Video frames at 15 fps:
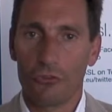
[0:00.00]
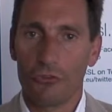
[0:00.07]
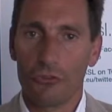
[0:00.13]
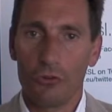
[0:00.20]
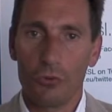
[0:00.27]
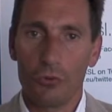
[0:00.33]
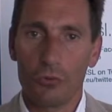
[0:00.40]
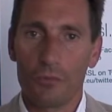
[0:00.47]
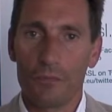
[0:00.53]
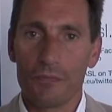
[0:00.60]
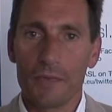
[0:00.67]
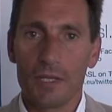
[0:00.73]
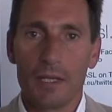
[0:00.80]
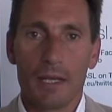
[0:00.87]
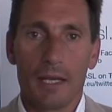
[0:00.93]
SNU.
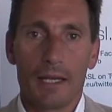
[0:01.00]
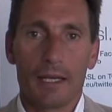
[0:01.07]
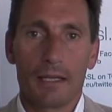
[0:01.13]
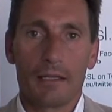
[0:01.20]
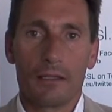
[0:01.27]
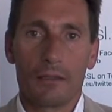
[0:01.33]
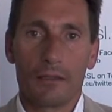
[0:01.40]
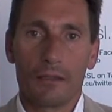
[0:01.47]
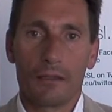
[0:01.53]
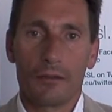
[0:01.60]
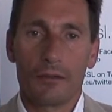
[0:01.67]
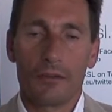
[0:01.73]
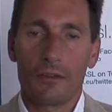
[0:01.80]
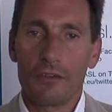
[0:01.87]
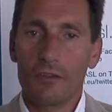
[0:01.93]

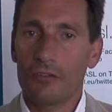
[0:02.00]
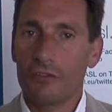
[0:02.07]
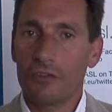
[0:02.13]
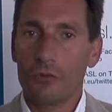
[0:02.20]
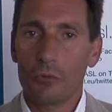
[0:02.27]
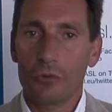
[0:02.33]
This